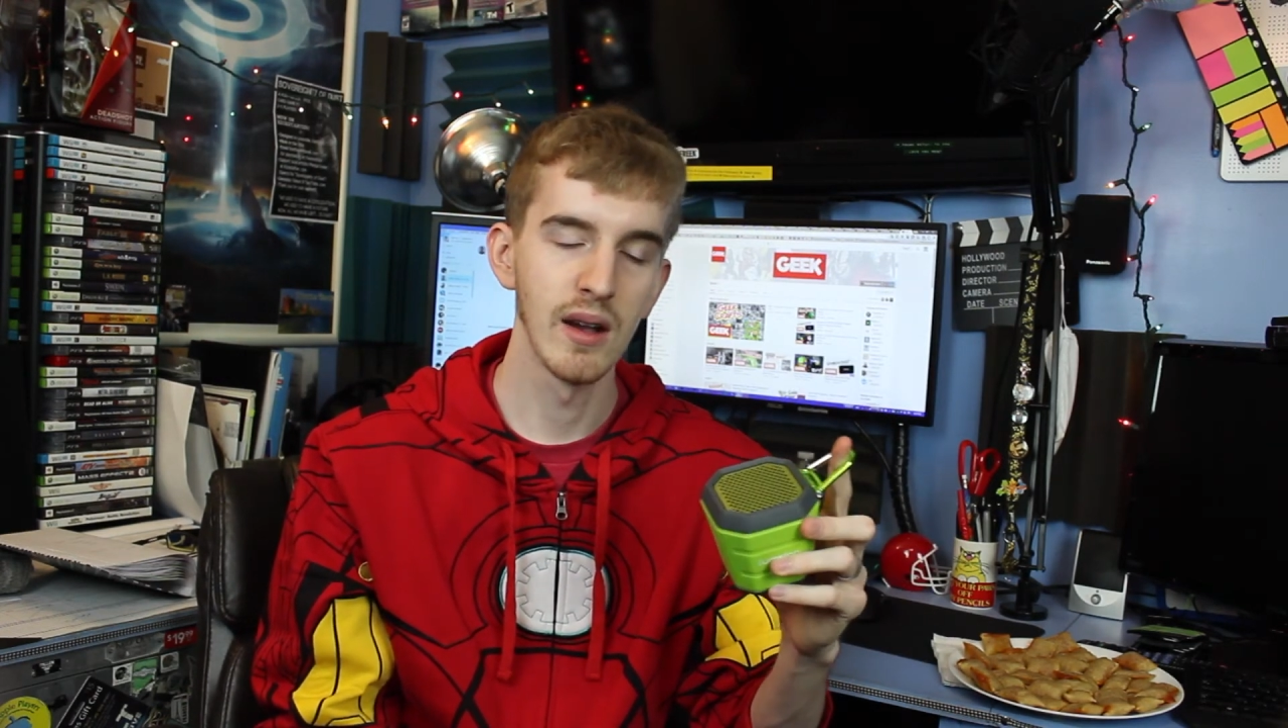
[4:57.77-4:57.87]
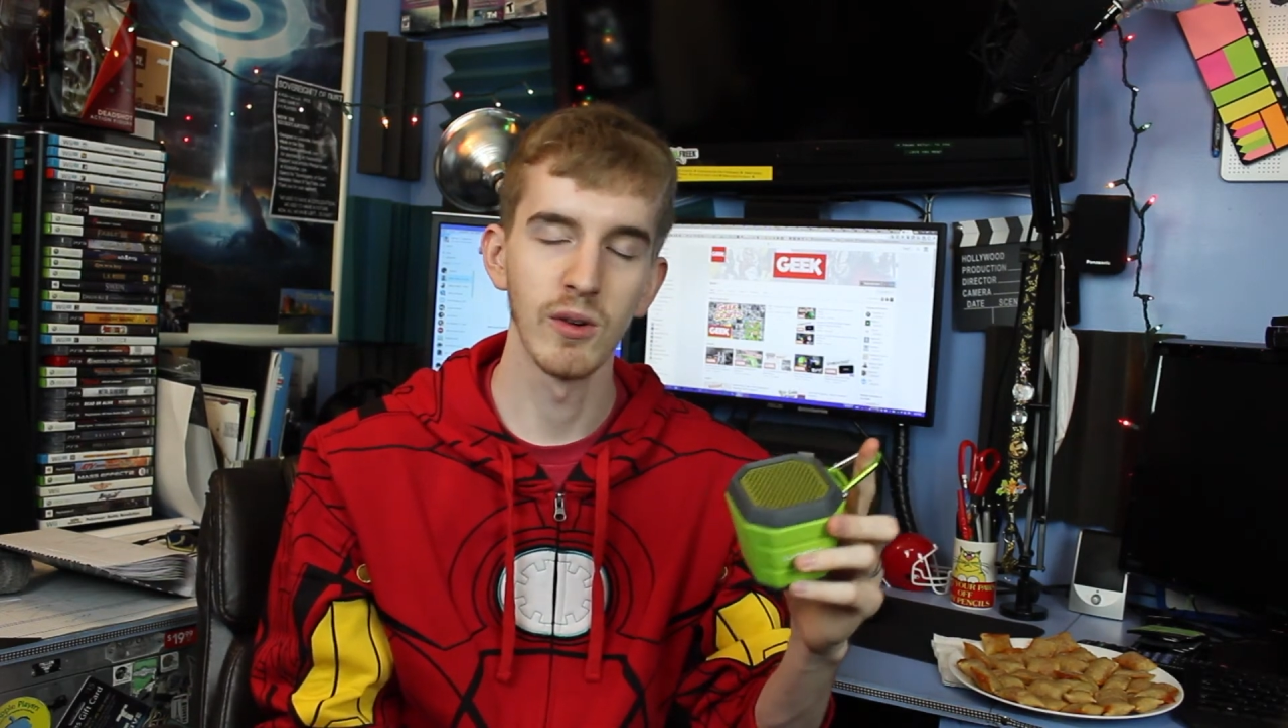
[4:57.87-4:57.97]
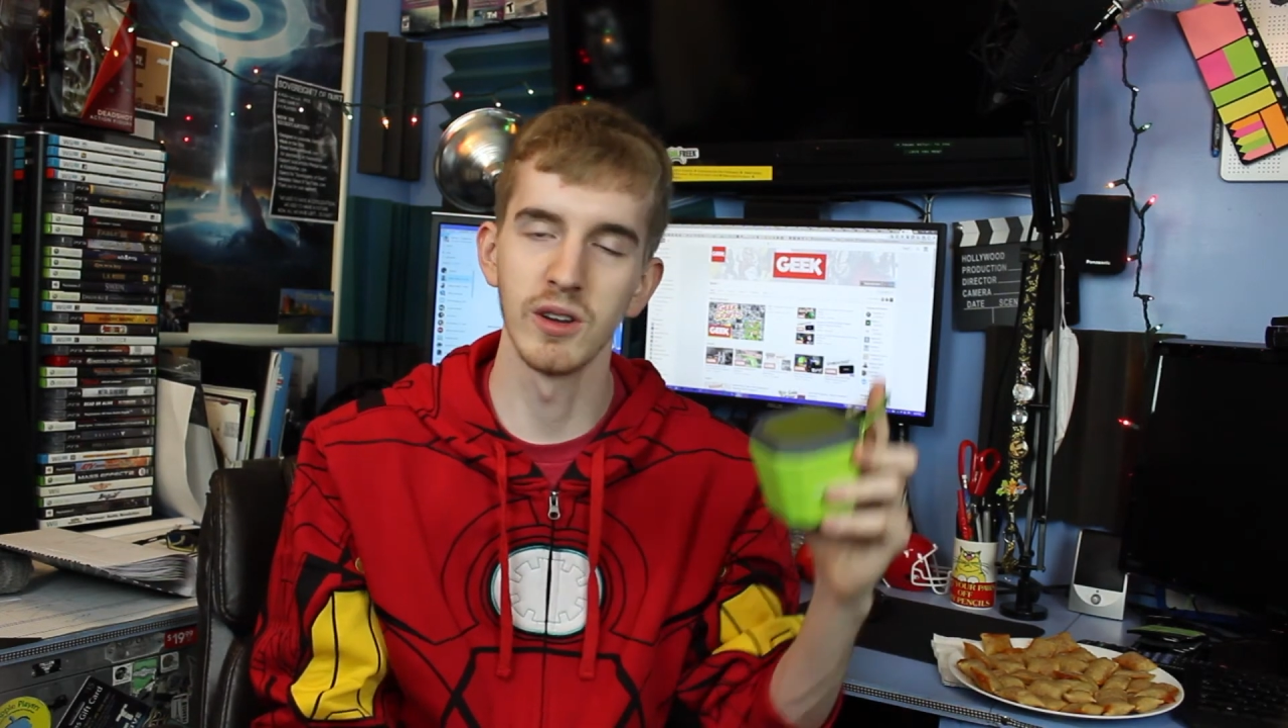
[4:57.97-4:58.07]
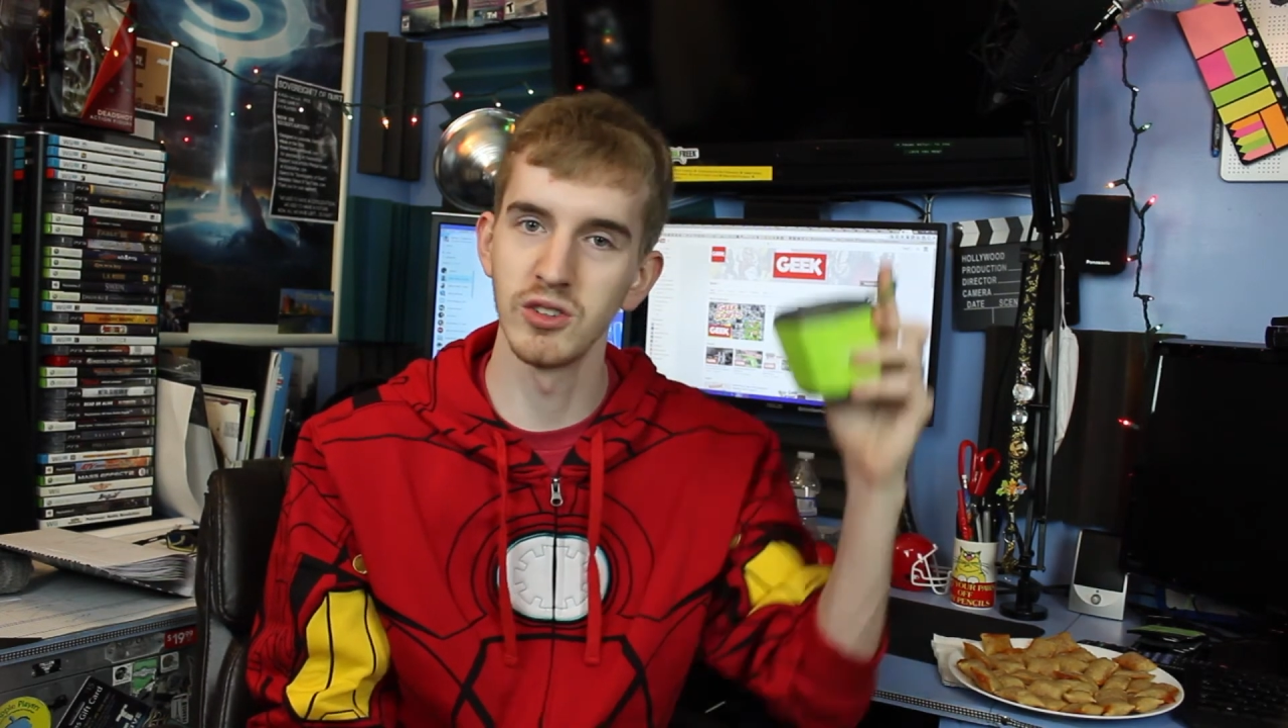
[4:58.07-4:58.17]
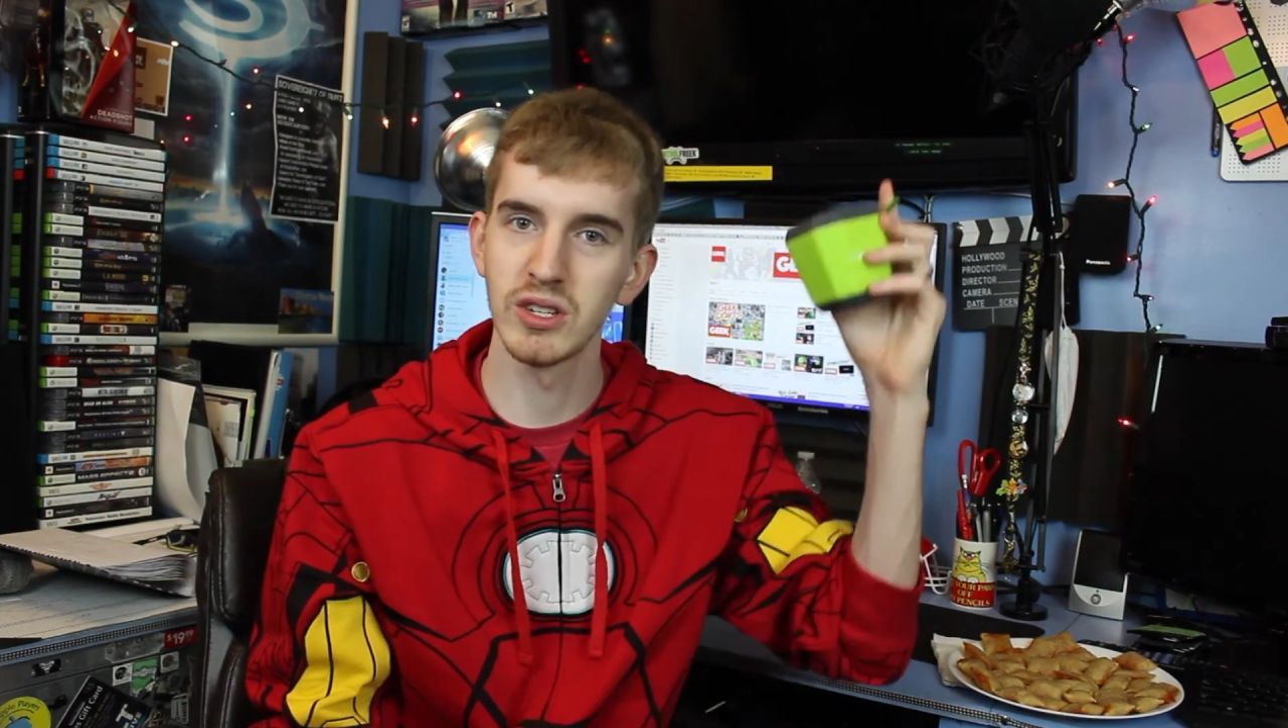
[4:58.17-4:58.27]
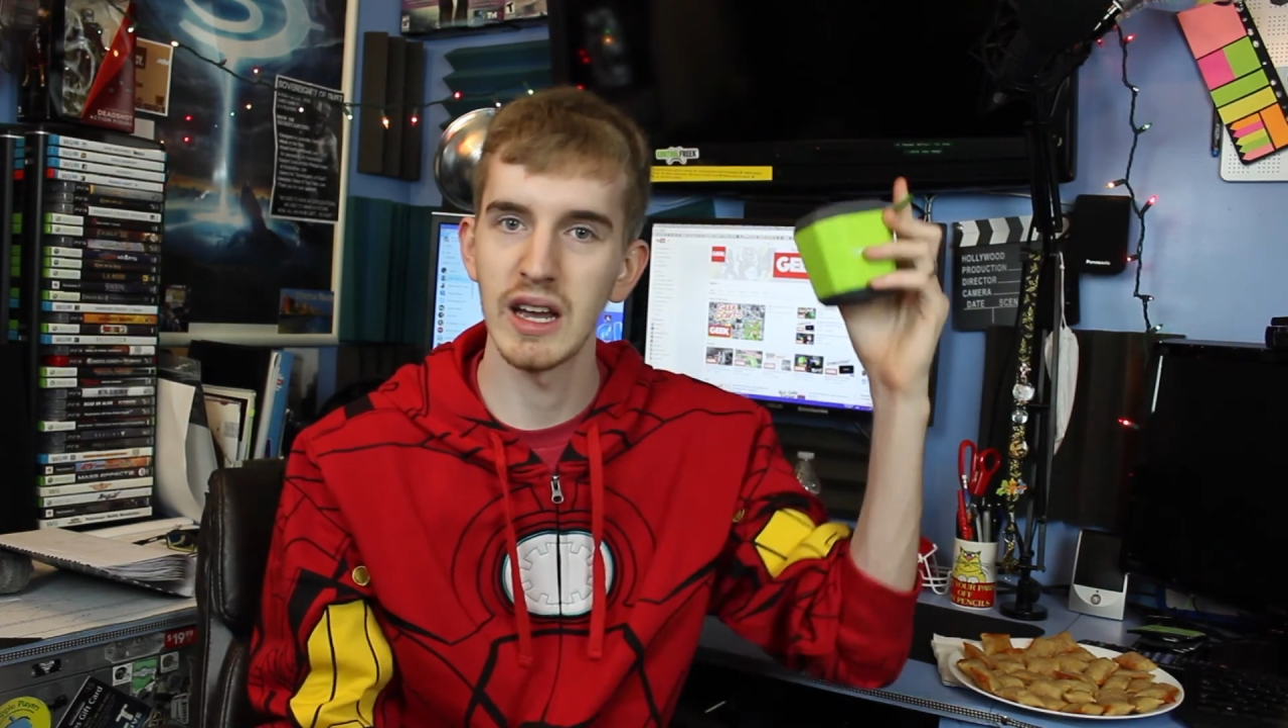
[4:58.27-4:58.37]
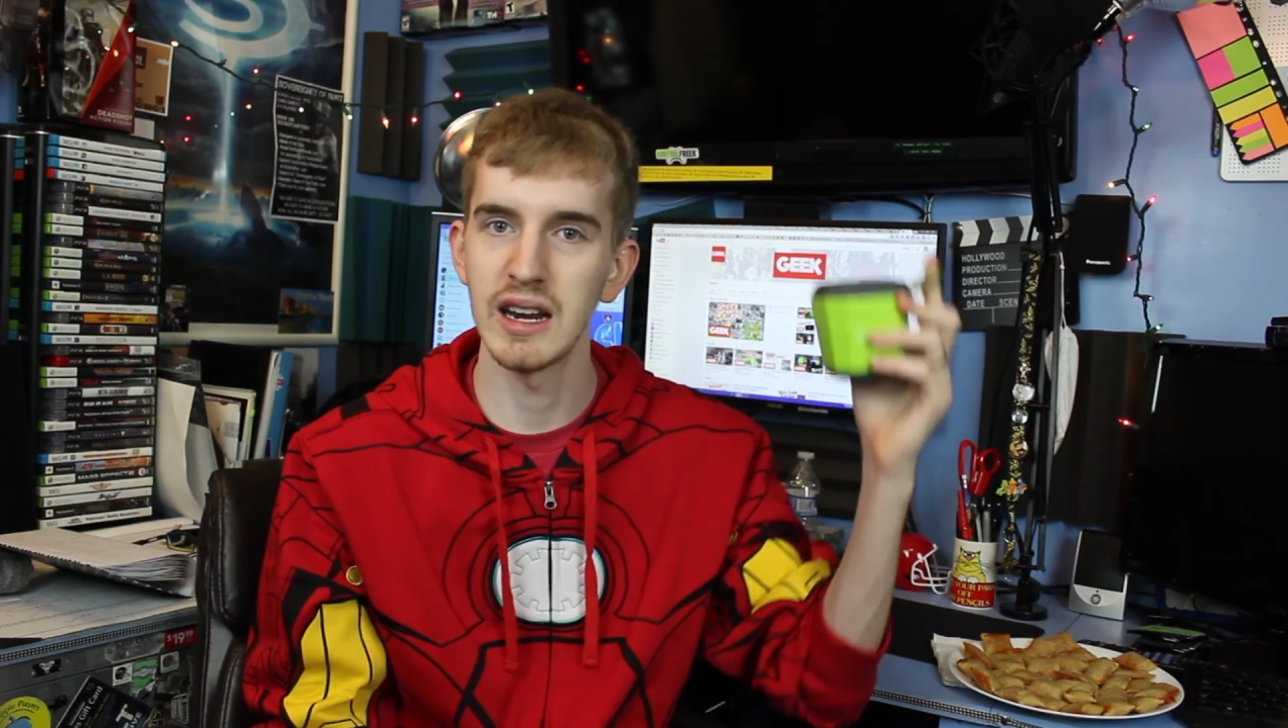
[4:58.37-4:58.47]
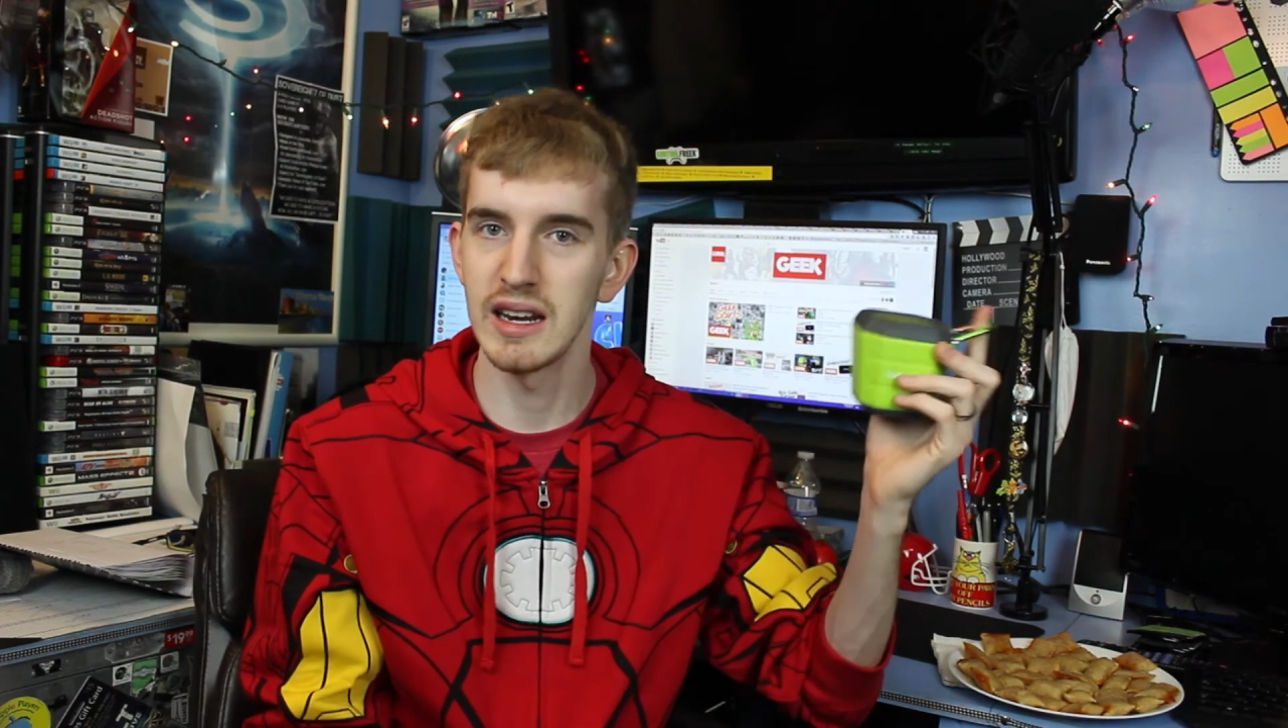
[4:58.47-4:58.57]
where you just kind